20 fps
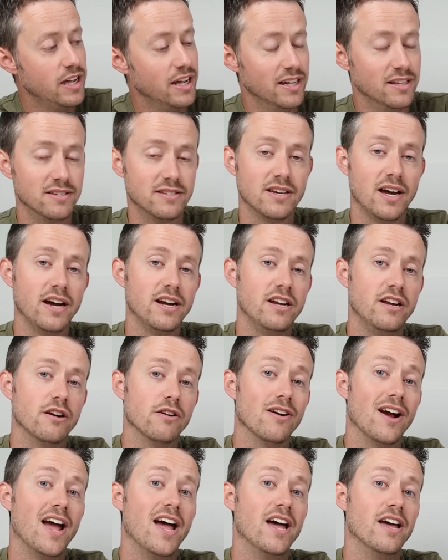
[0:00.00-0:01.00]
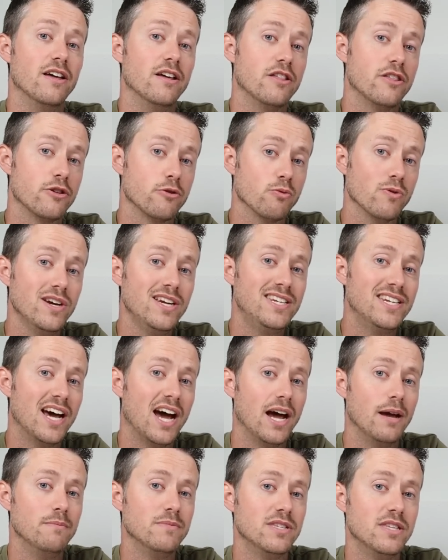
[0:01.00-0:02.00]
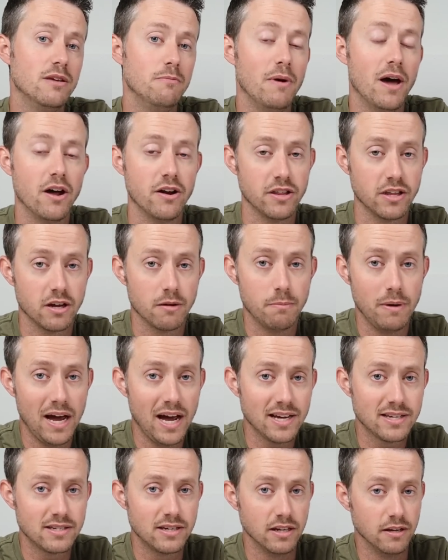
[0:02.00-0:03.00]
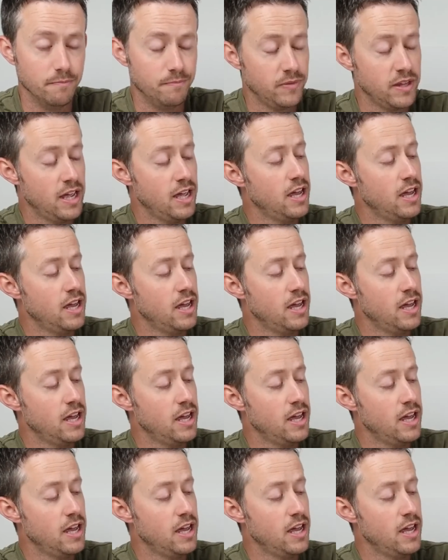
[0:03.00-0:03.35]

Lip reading: inside here at 3 times the amount of the capacity.